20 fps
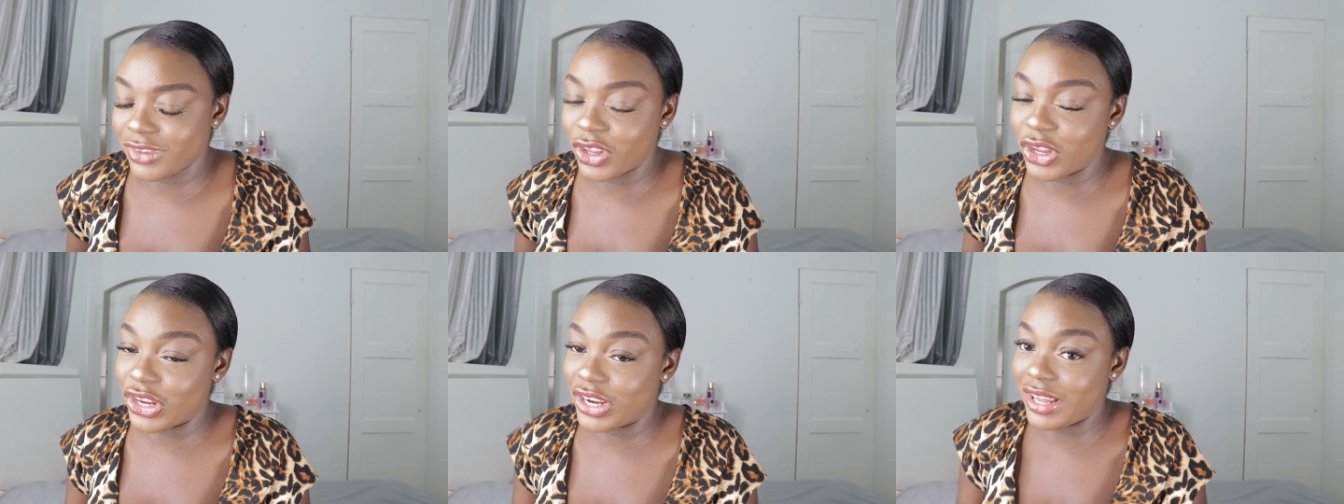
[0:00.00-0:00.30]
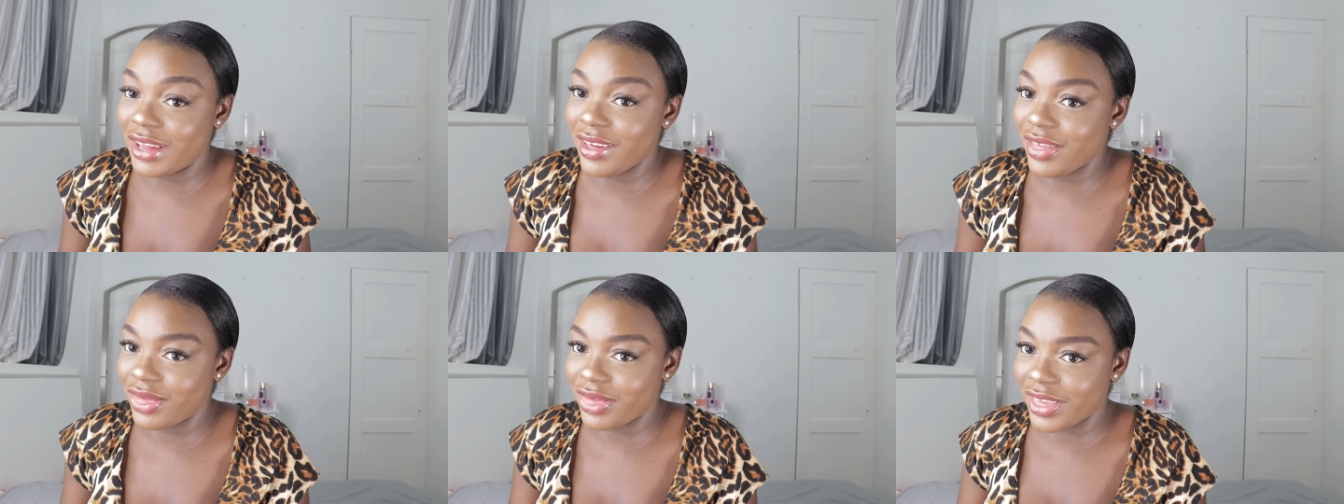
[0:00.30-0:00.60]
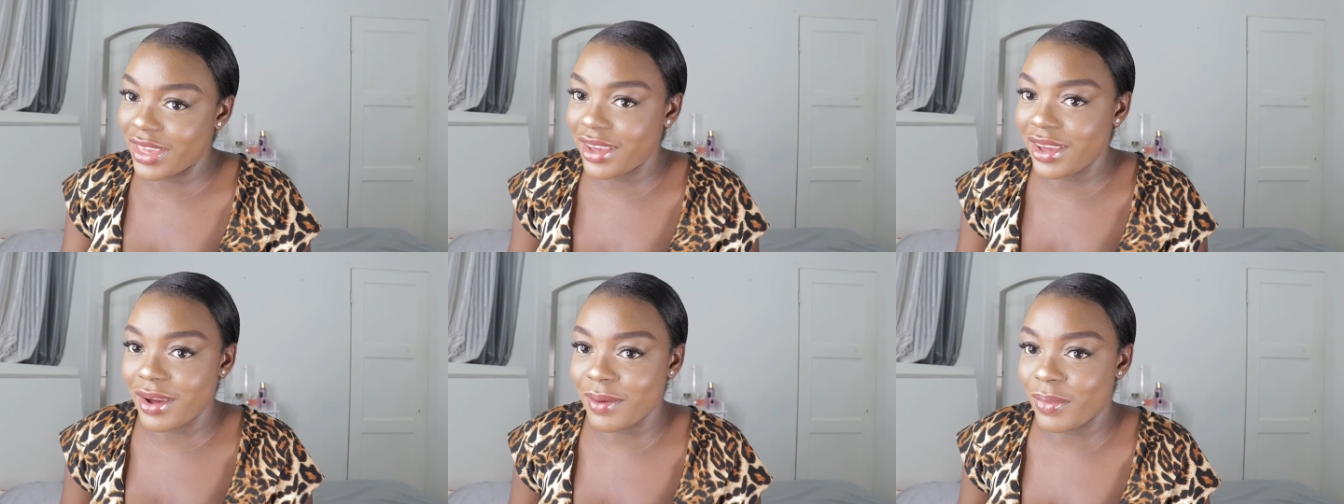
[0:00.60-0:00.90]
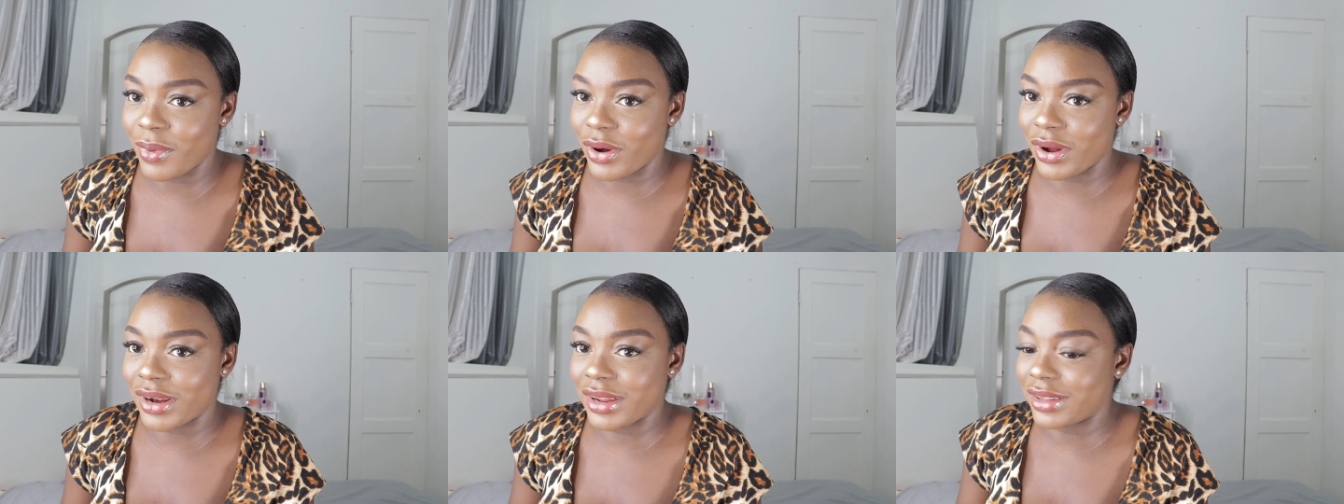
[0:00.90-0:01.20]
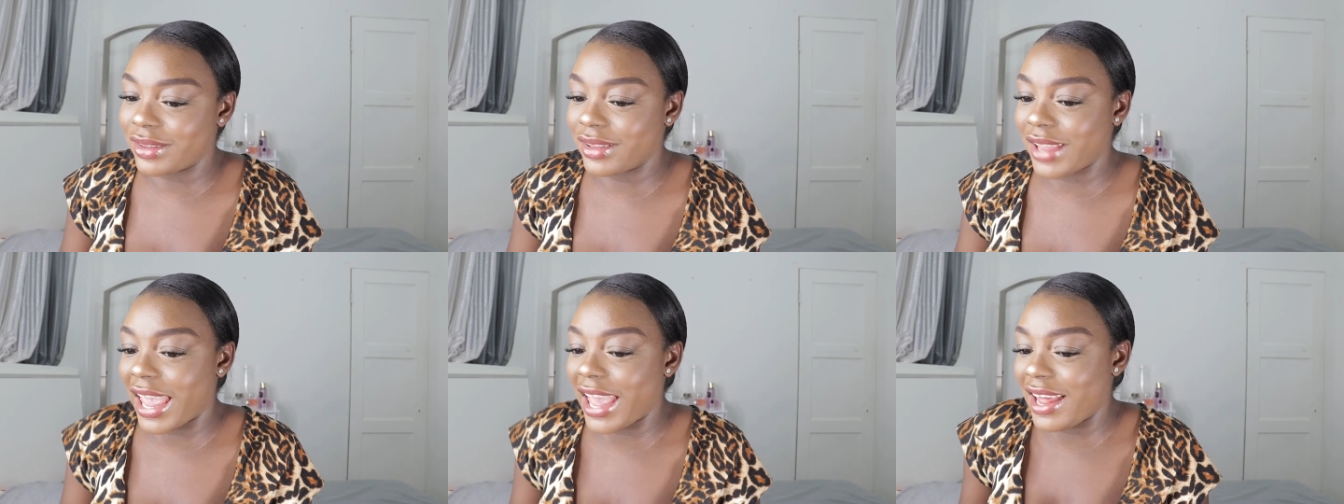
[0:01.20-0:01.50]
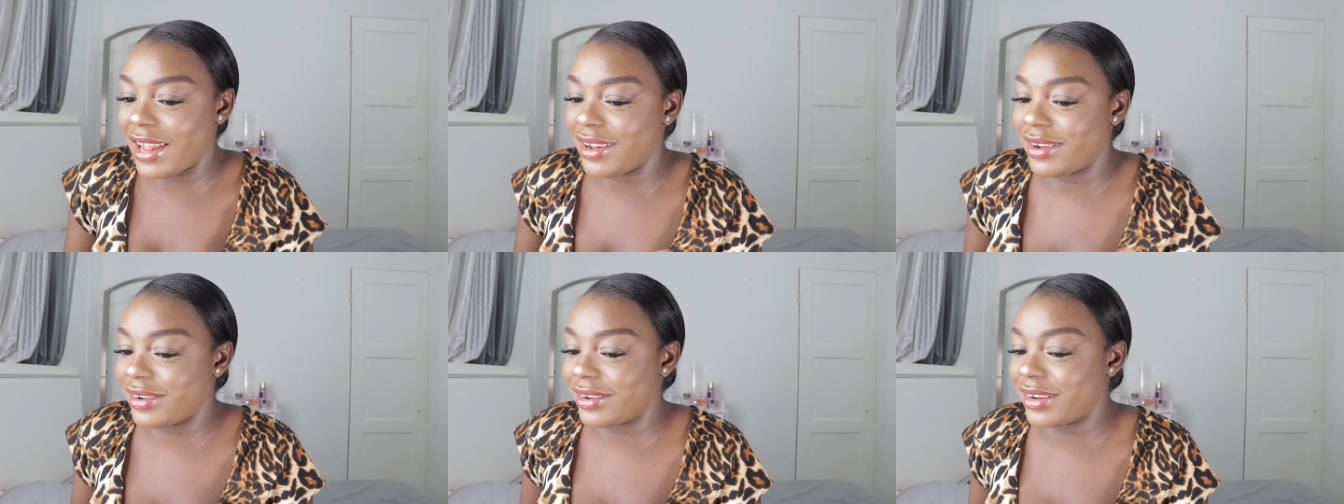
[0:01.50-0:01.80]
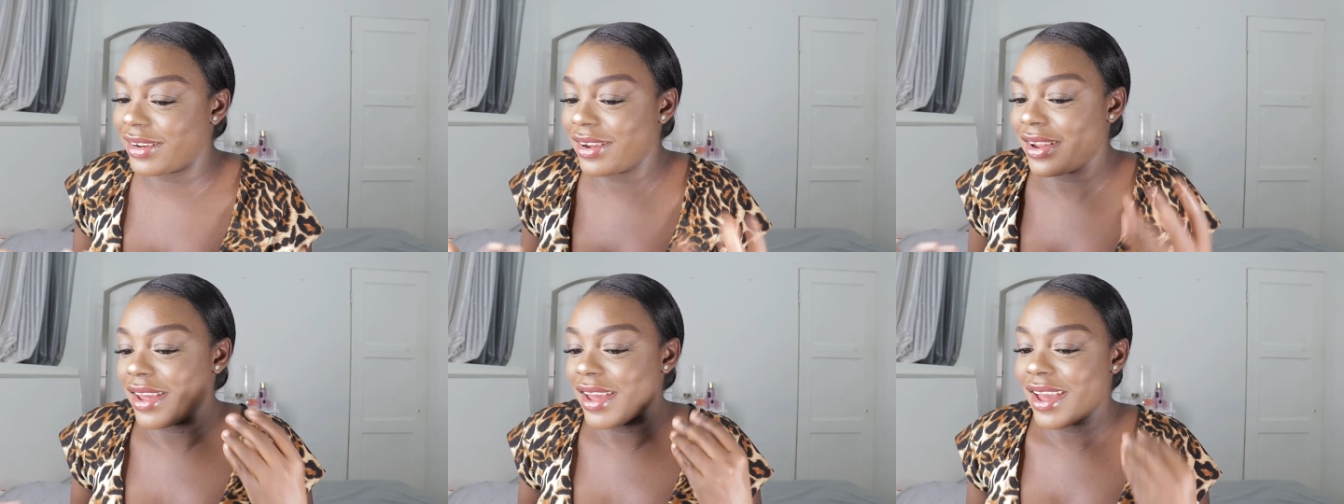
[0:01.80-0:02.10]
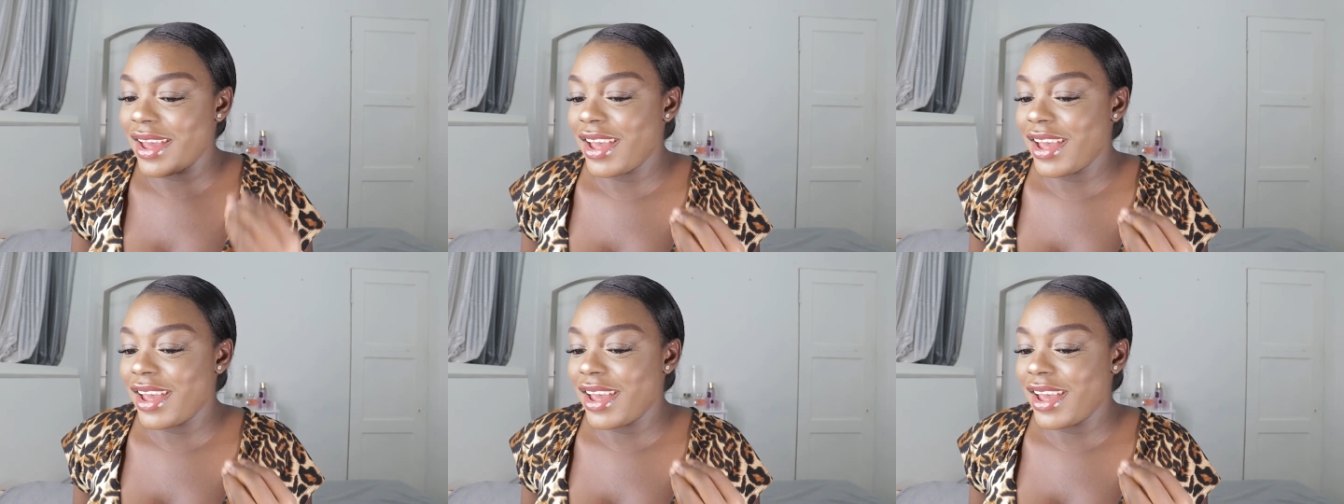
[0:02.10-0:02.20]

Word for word: you didn't think about it and